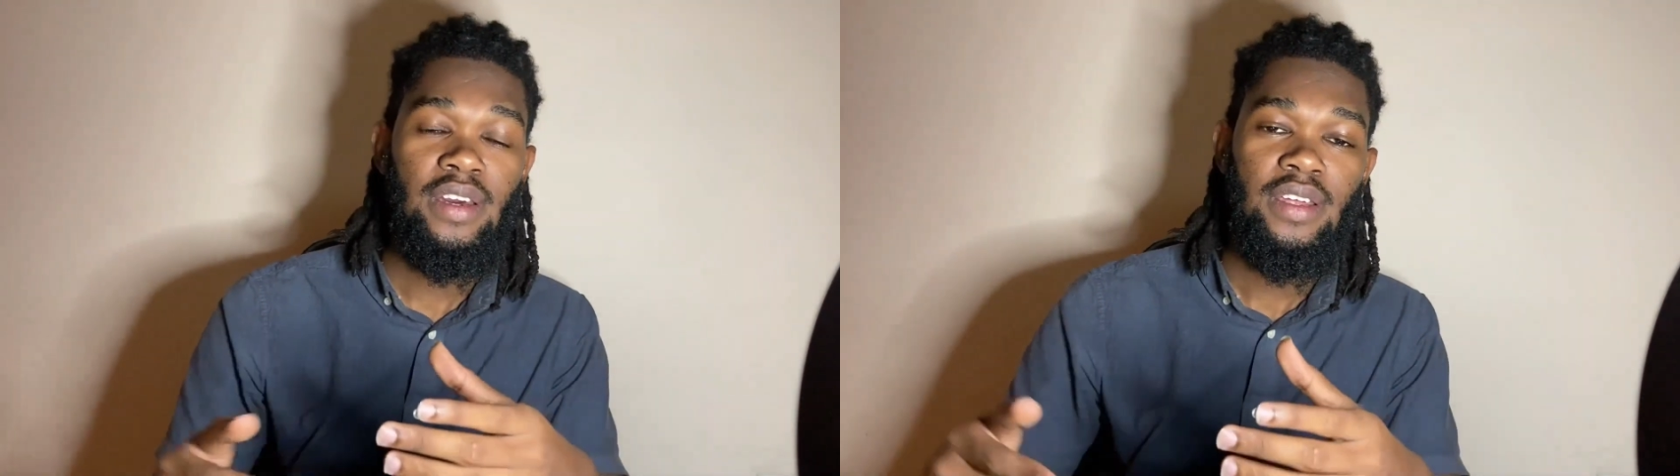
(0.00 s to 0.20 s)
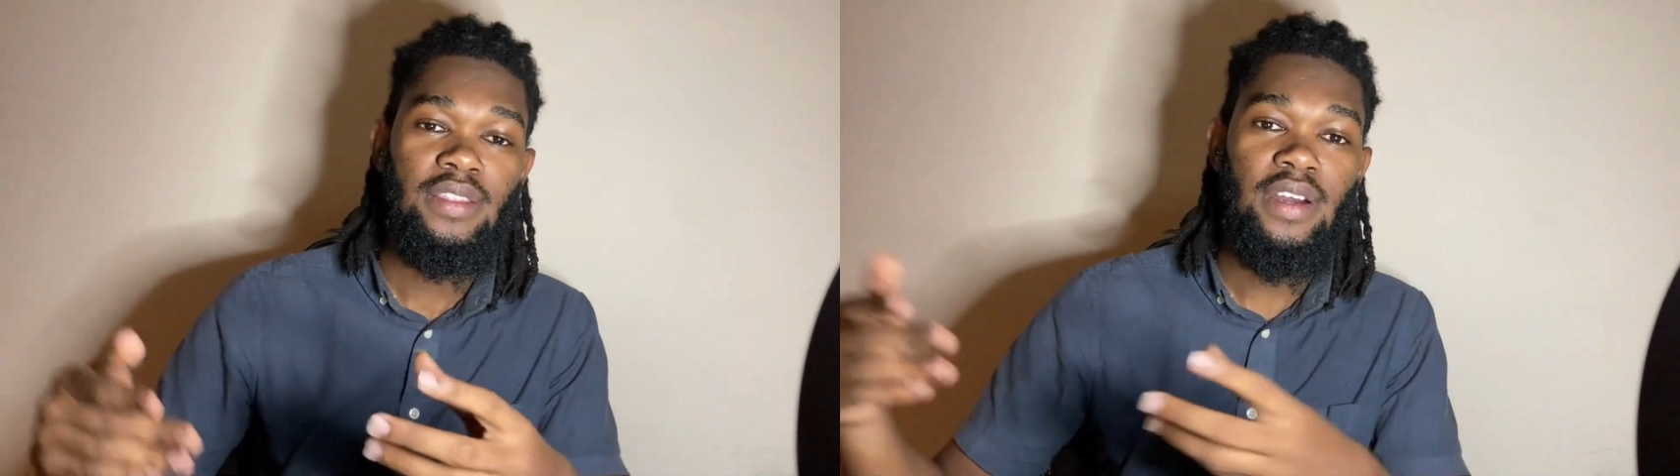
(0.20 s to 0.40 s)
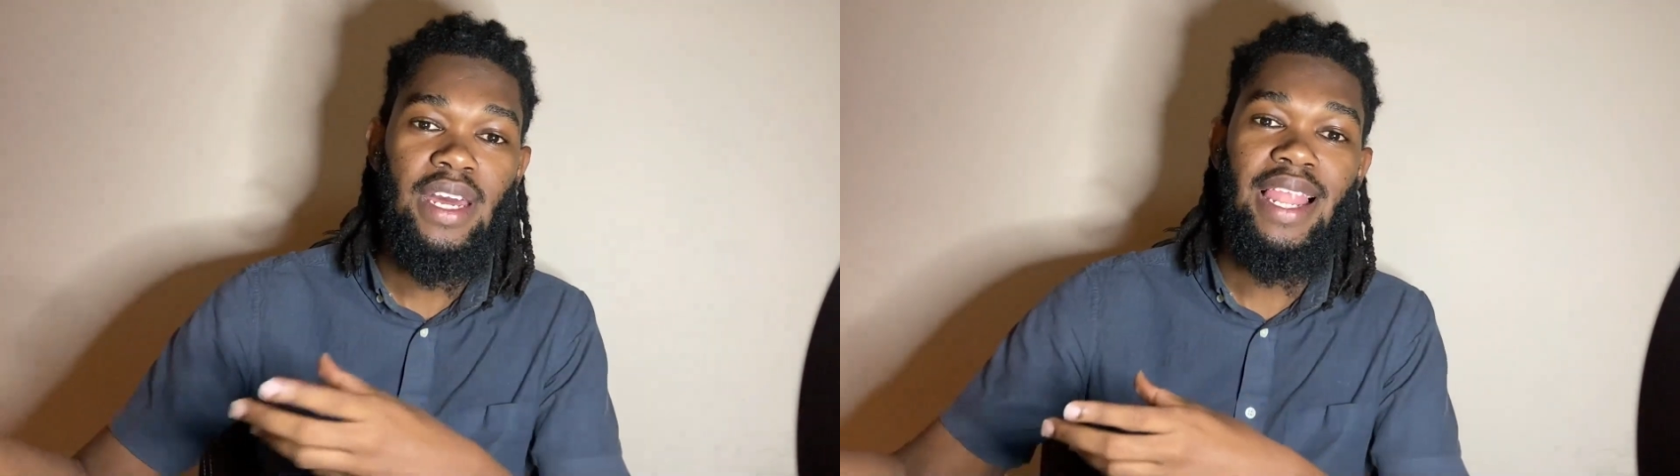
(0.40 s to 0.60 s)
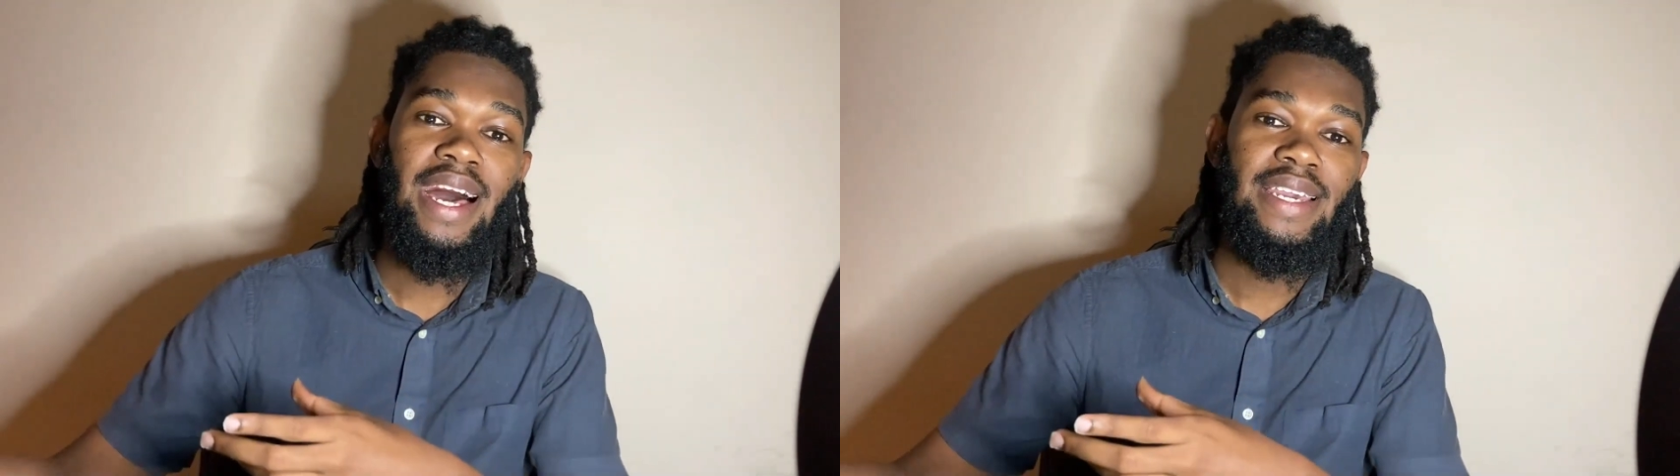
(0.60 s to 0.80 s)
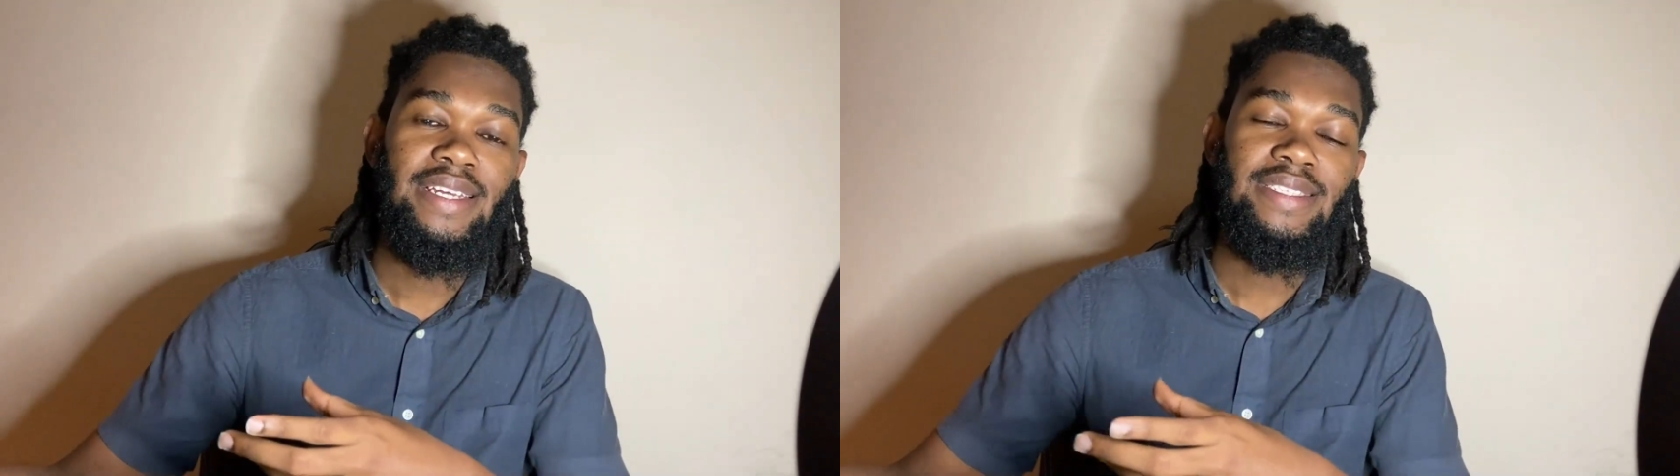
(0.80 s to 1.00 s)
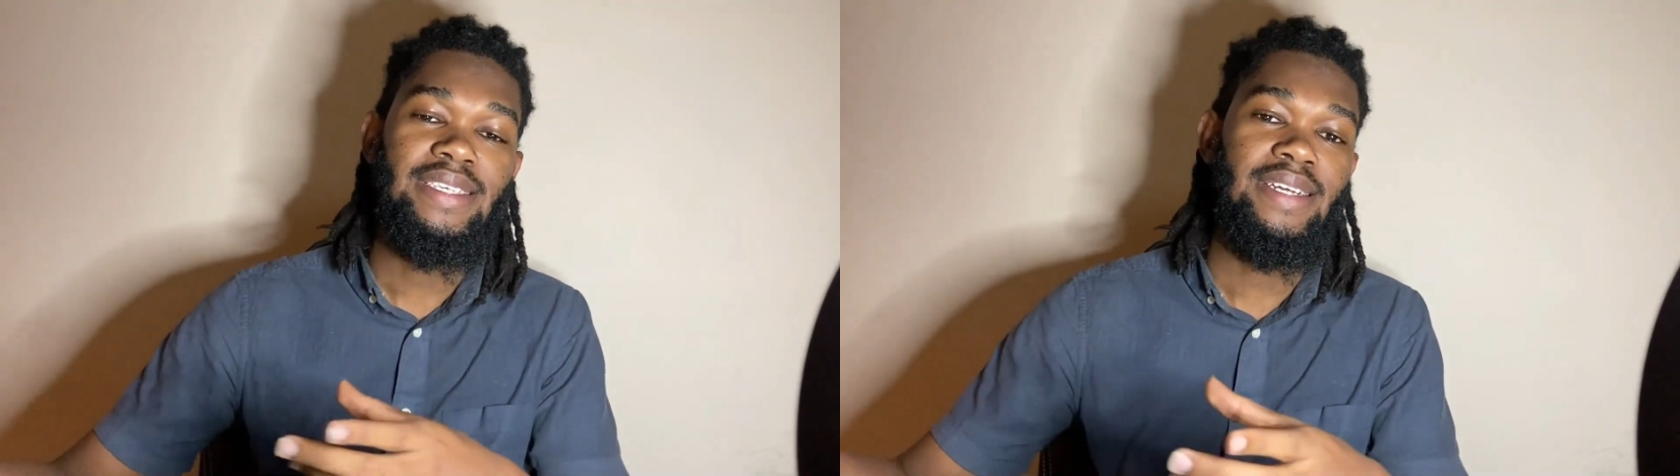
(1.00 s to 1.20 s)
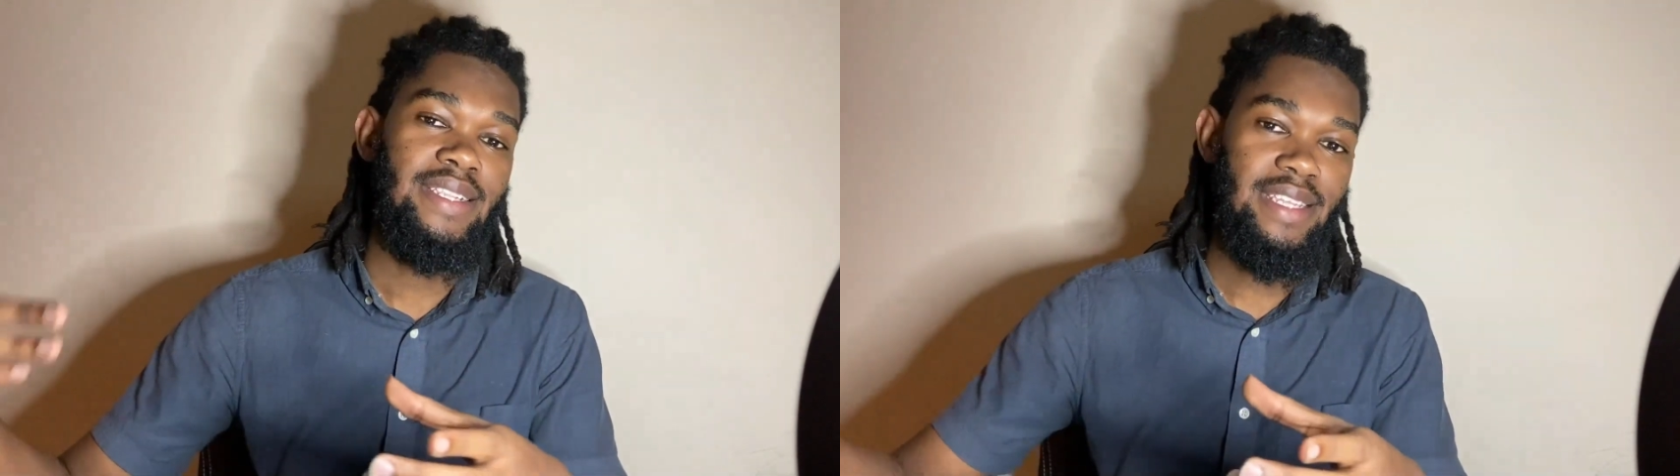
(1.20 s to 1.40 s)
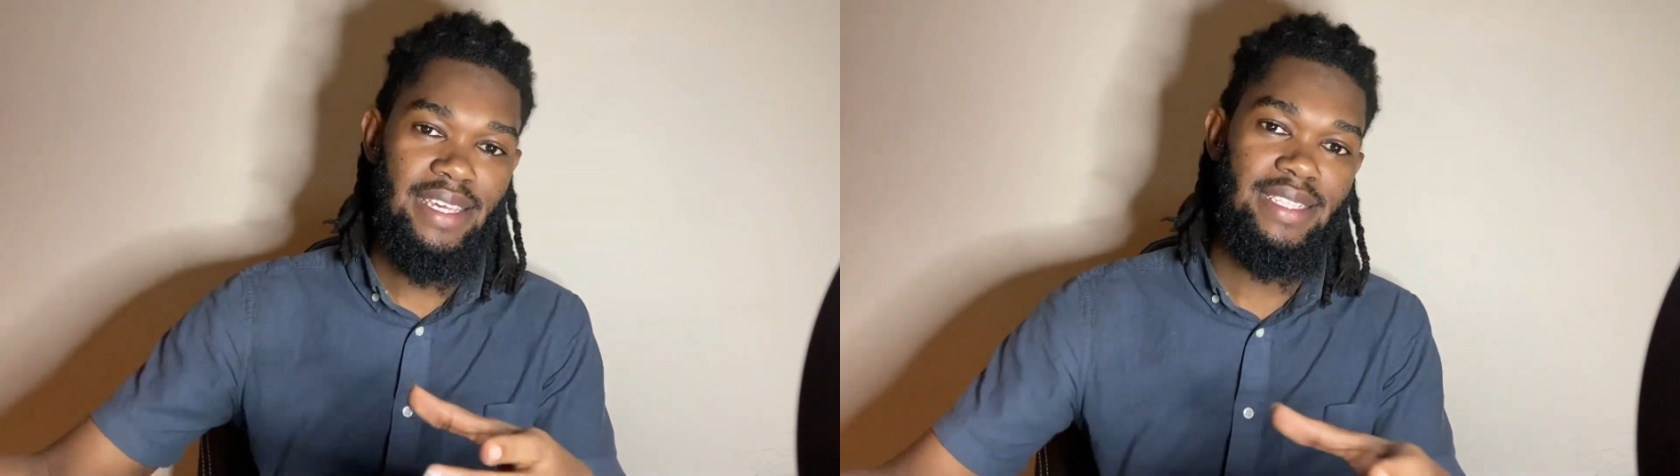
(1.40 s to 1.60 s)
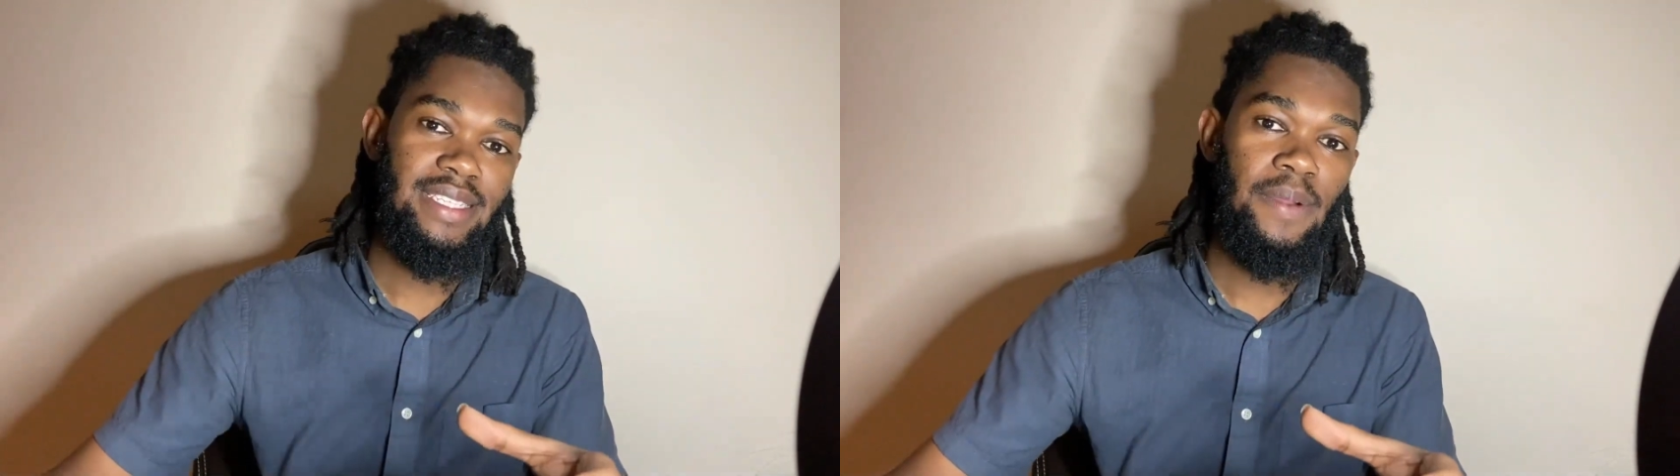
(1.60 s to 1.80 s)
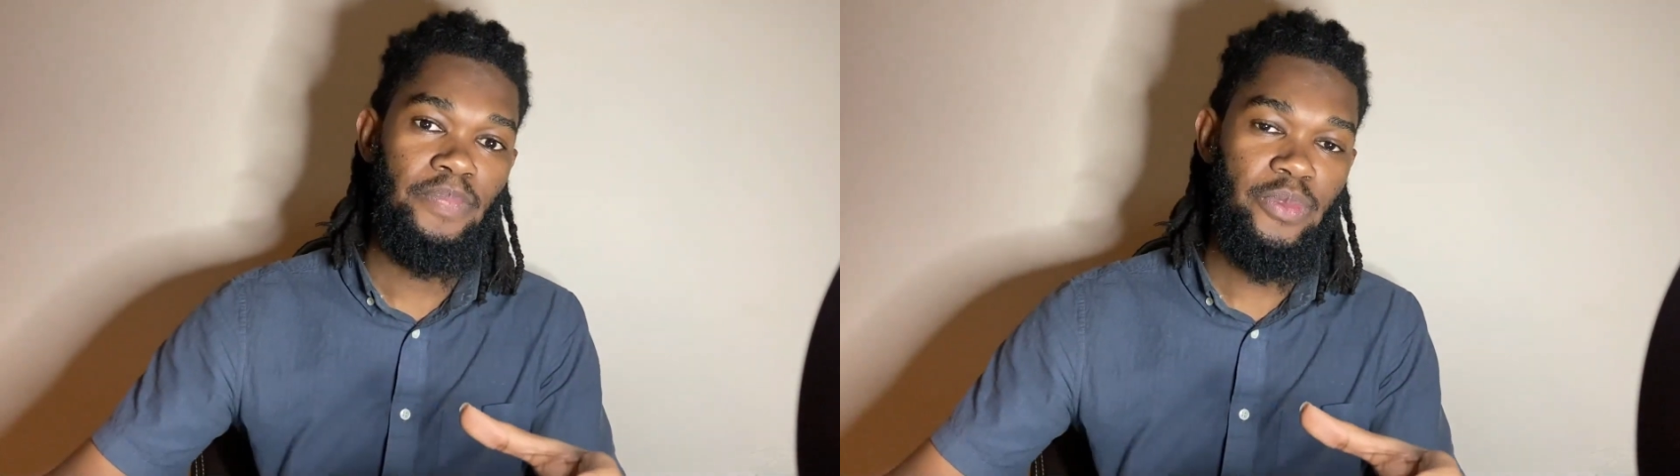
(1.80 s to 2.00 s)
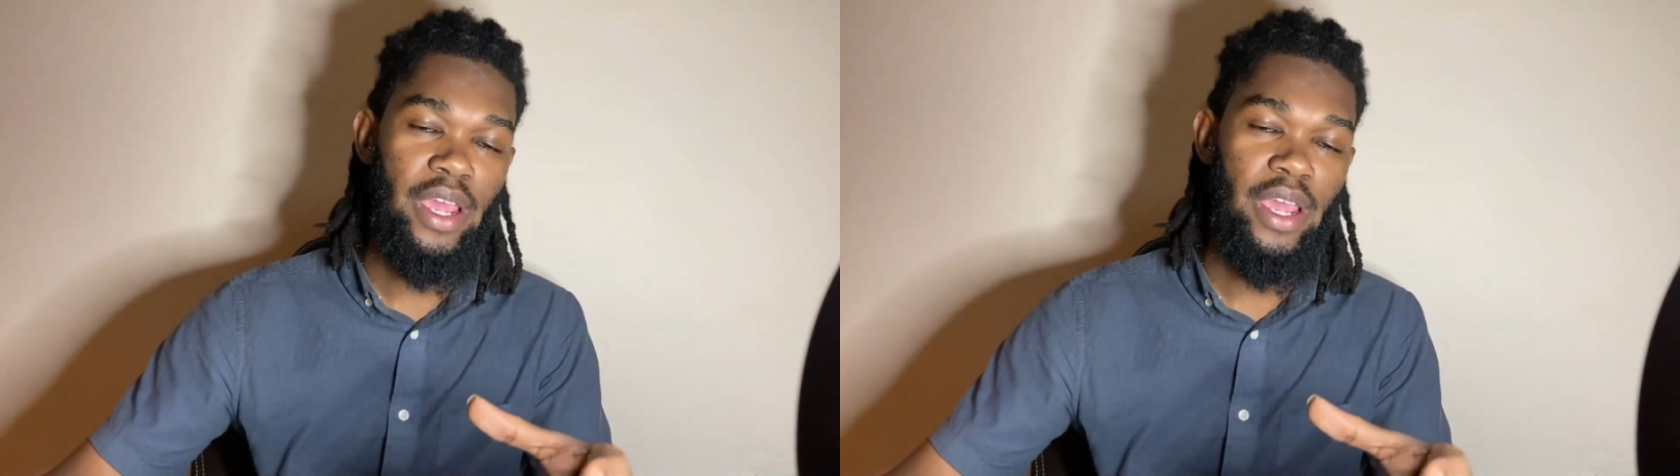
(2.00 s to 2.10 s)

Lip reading: the client's needs, right?